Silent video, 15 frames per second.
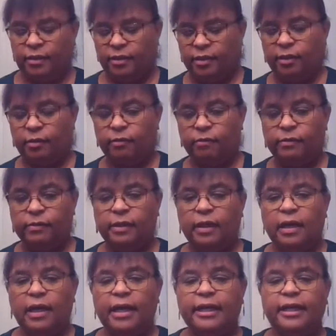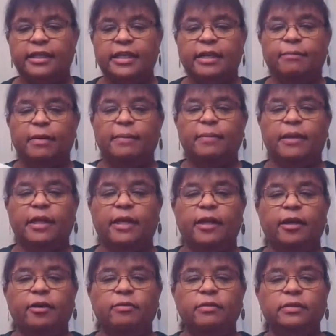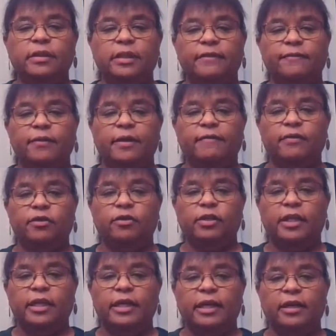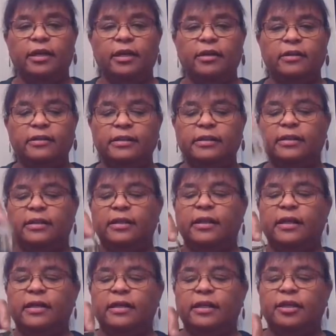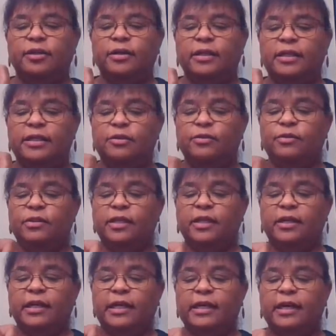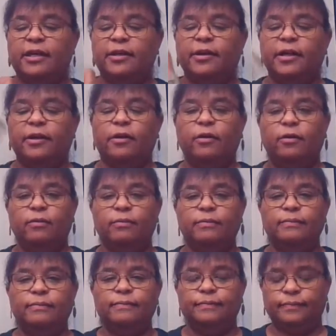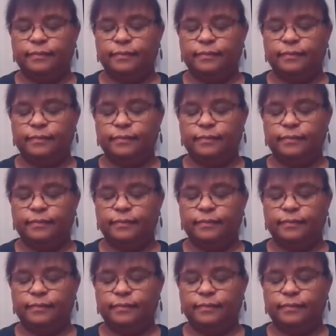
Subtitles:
So I could take my Play-Doh, and if you have a cookie cutter, you can use the cookie cutter at home.